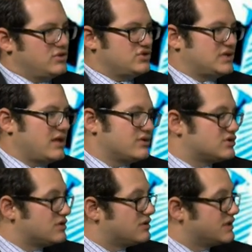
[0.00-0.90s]
would you say there's
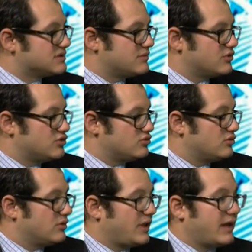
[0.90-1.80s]
certain things people can
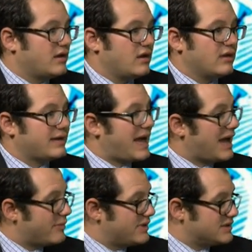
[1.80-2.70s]
do like, like
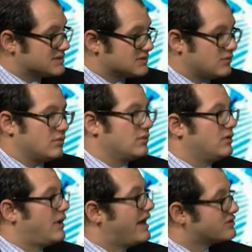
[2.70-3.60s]
hobbies
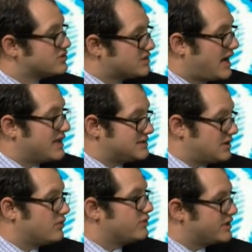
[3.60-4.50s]
or exercising
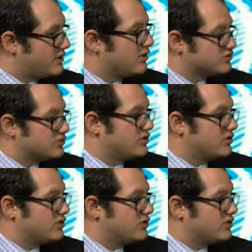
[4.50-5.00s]
are really also